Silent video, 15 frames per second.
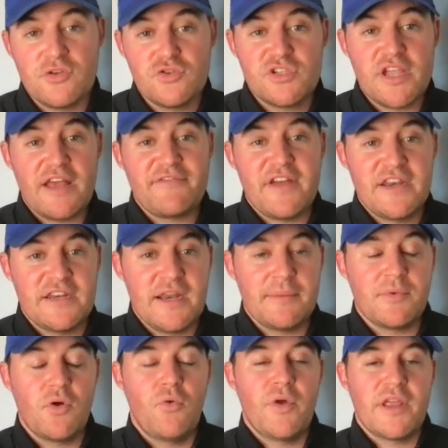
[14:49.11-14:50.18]
UCF ended
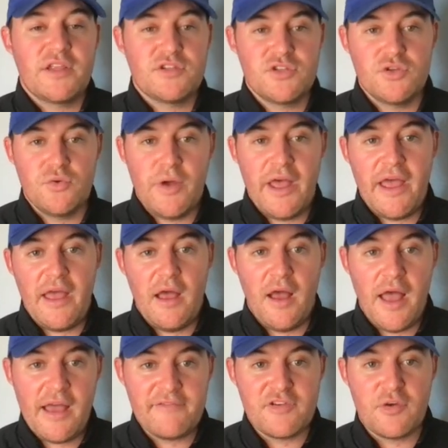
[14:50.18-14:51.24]
up going to a
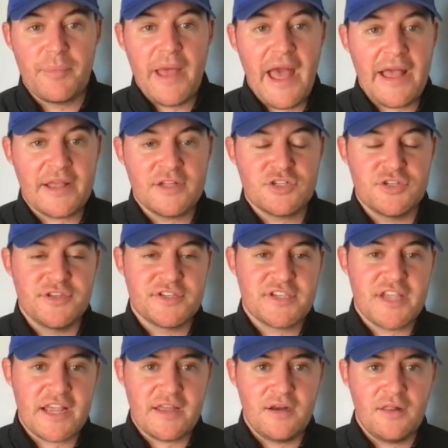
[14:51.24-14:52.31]
heavier package in the
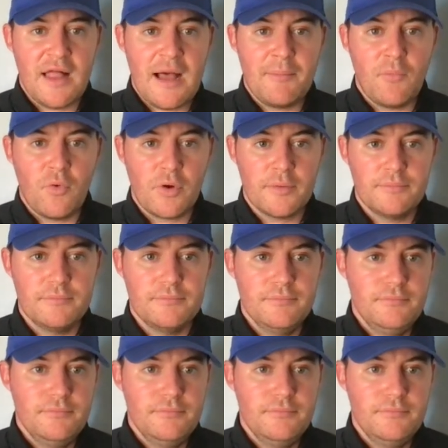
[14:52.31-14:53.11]
second a lot more,